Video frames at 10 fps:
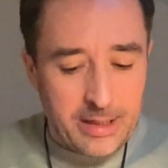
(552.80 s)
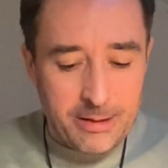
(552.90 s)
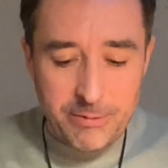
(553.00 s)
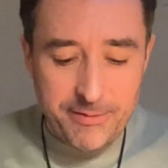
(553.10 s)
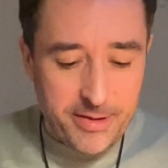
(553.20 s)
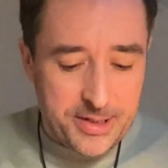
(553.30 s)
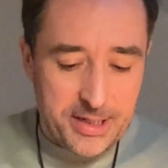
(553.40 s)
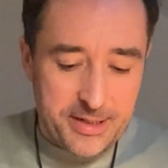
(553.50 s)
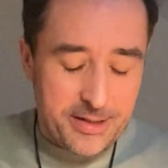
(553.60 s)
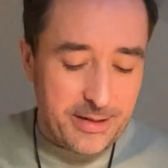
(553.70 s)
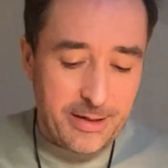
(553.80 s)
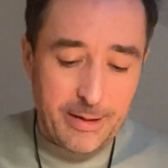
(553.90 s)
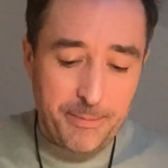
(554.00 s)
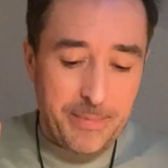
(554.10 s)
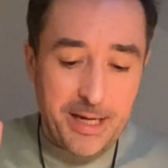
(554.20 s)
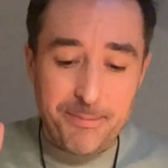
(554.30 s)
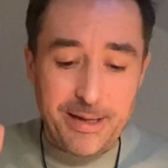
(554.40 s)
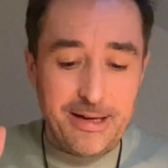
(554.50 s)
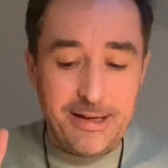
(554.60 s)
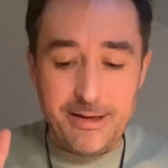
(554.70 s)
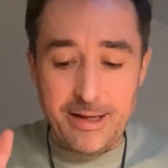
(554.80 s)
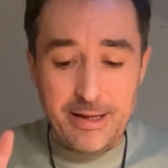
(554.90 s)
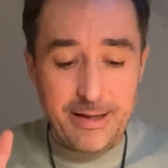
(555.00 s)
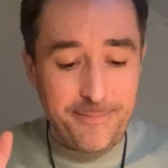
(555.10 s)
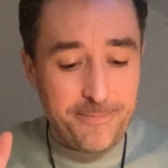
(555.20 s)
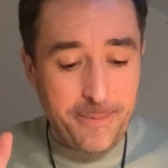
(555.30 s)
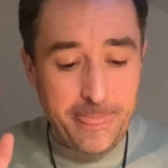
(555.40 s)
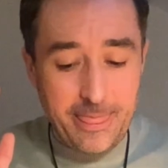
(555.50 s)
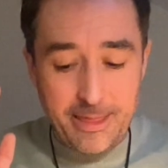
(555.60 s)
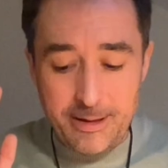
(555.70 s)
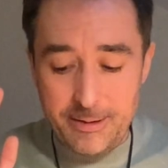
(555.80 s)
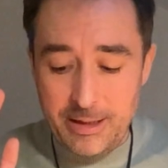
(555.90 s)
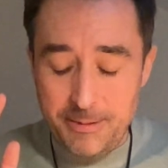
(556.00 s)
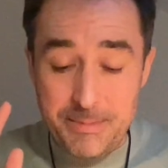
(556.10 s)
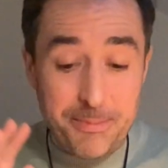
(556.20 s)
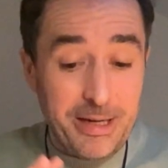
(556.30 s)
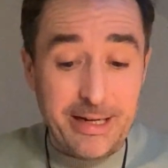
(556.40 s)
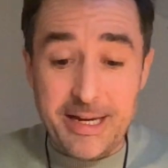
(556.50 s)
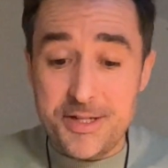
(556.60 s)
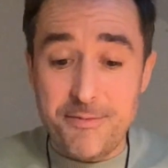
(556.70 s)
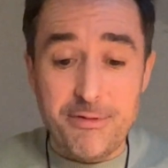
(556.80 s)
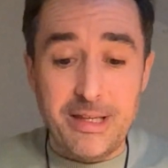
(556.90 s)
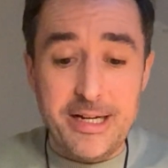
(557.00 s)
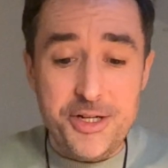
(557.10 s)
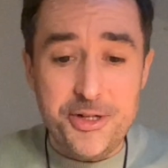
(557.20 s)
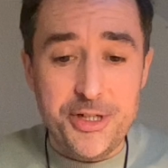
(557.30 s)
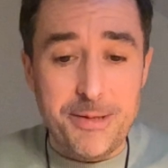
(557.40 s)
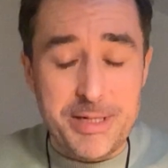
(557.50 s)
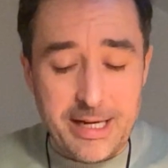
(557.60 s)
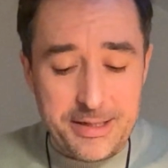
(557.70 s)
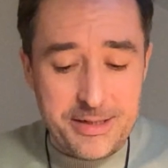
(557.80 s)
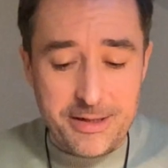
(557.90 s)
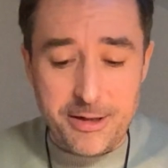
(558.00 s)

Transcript: whether this is maybe a case of relationships that's